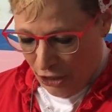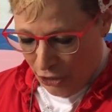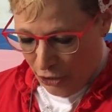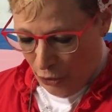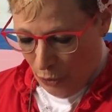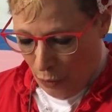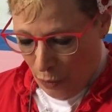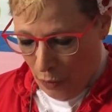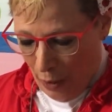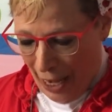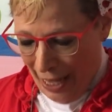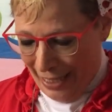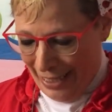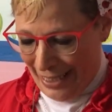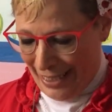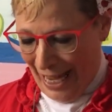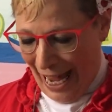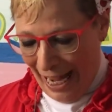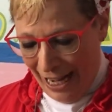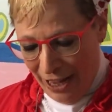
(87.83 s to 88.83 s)
So it
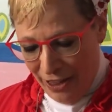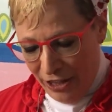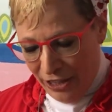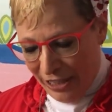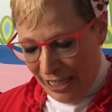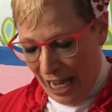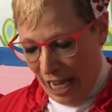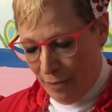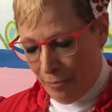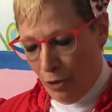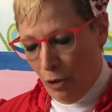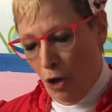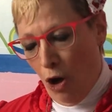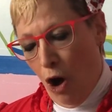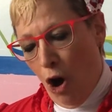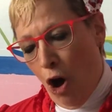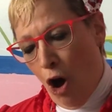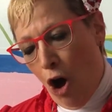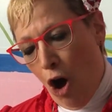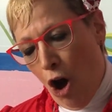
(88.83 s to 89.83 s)
sat at the table
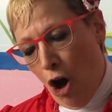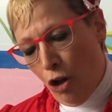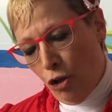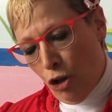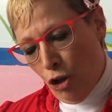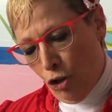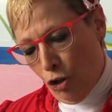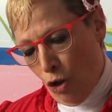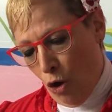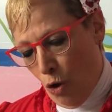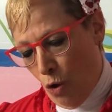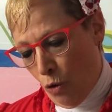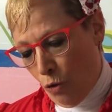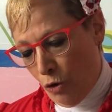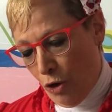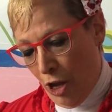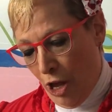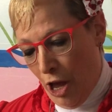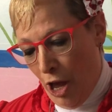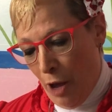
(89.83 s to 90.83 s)
all
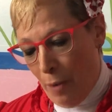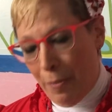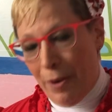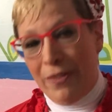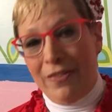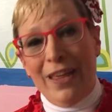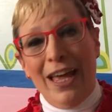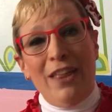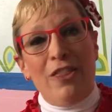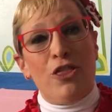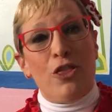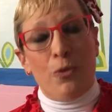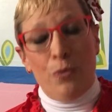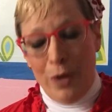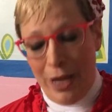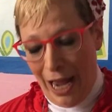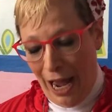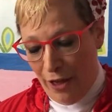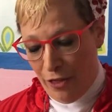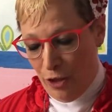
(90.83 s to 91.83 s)
alone. But then
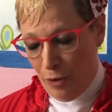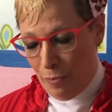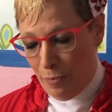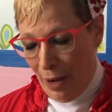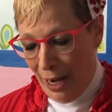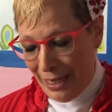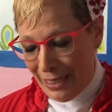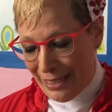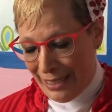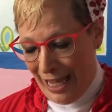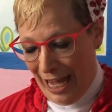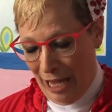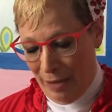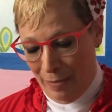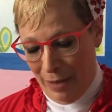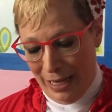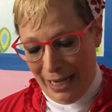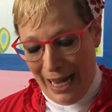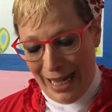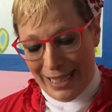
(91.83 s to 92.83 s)
three other bugs
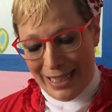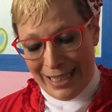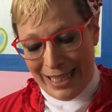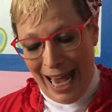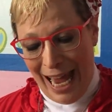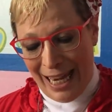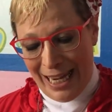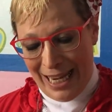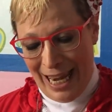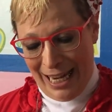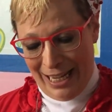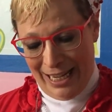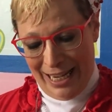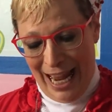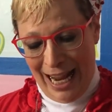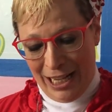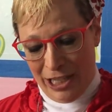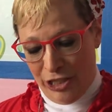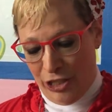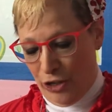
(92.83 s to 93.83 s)
came in and sat ne
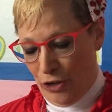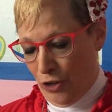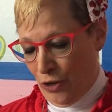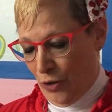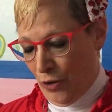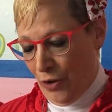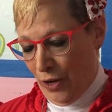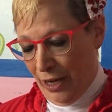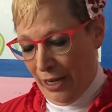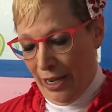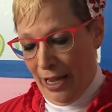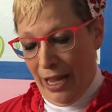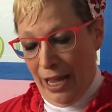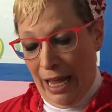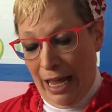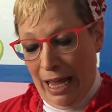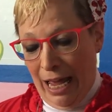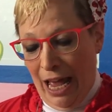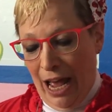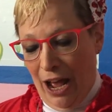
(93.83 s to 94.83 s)
next to her.
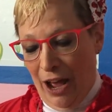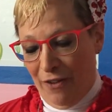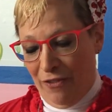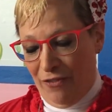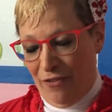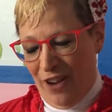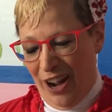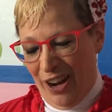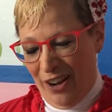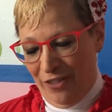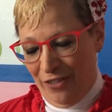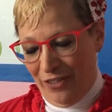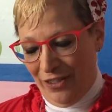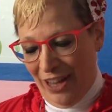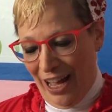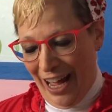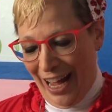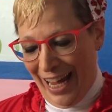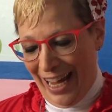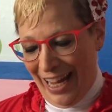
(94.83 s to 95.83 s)
A
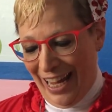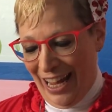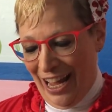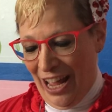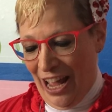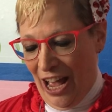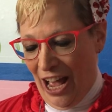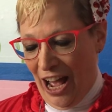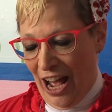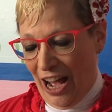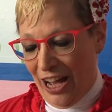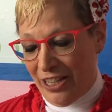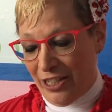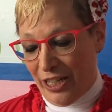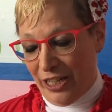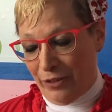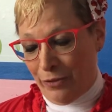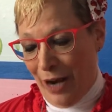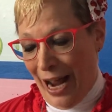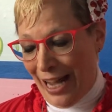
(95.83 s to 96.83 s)
firefly, a
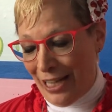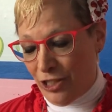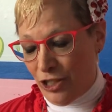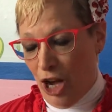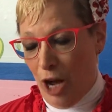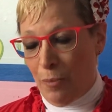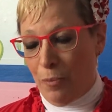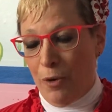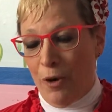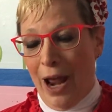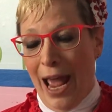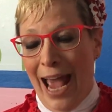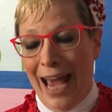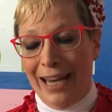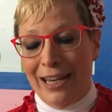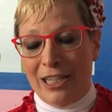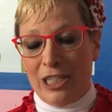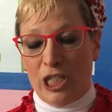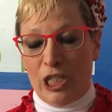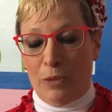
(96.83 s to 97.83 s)
grasshopper,
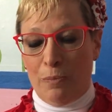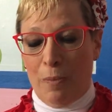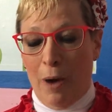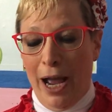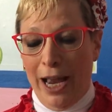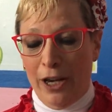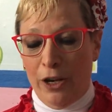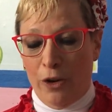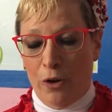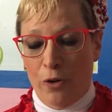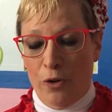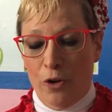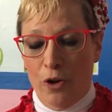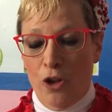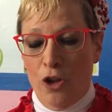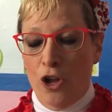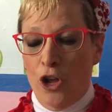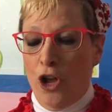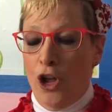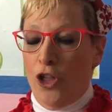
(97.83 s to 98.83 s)
and a spider.
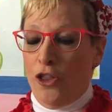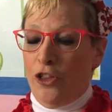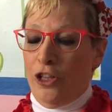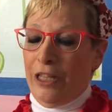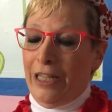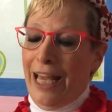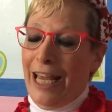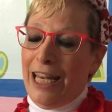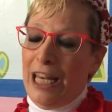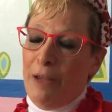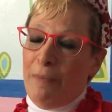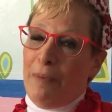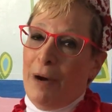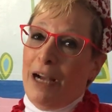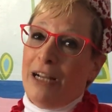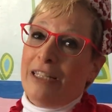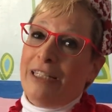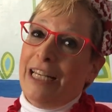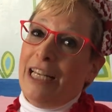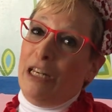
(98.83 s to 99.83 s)
The
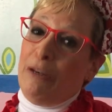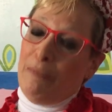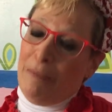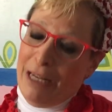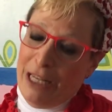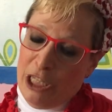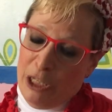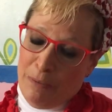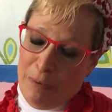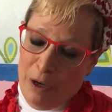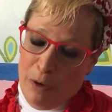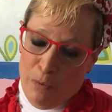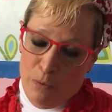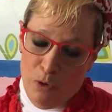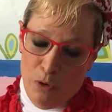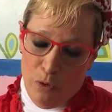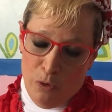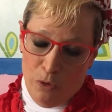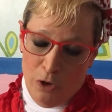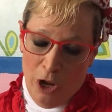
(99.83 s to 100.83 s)
ladybug didn't mean to be
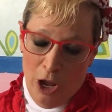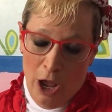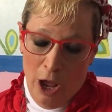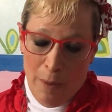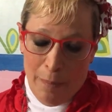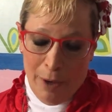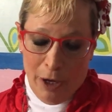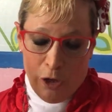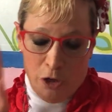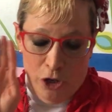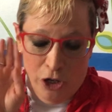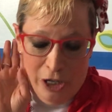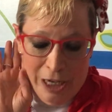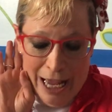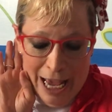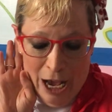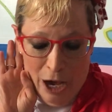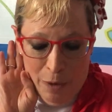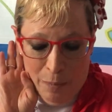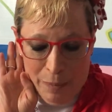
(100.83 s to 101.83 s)
rude, but
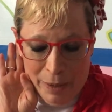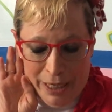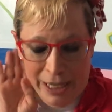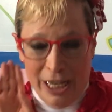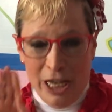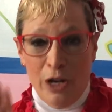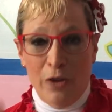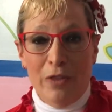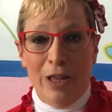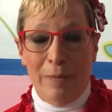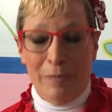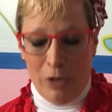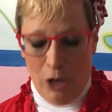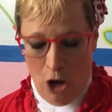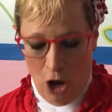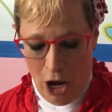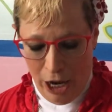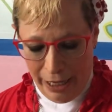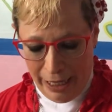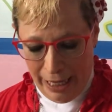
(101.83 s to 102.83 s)
couldn't help but hear them
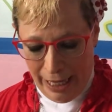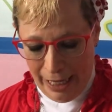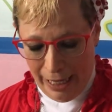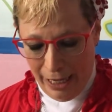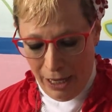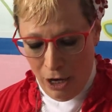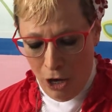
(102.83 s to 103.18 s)
talking.